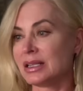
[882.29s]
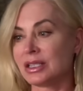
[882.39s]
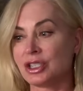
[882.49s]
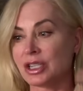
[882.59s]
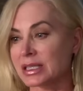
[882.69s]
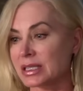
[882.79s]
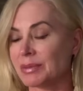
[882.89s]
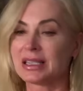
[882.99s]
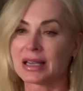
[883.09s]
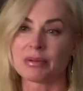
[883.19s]
to
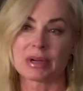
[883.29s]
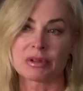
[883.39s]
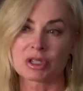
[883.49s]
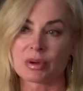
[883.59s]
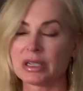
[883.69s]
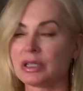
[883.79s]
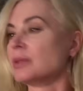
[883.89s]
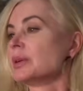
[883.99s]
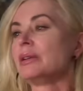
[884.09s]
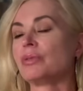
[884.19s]
he died when I was
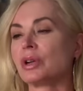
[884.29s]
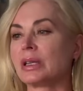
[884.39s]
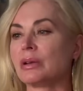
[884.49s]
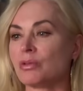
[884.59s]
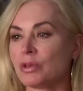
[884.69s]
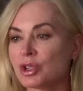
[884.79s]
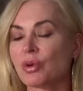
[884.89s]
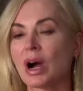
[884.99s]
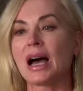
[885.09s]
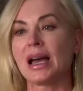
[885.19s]
22, but he really
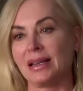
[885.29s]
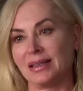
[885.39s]
tried.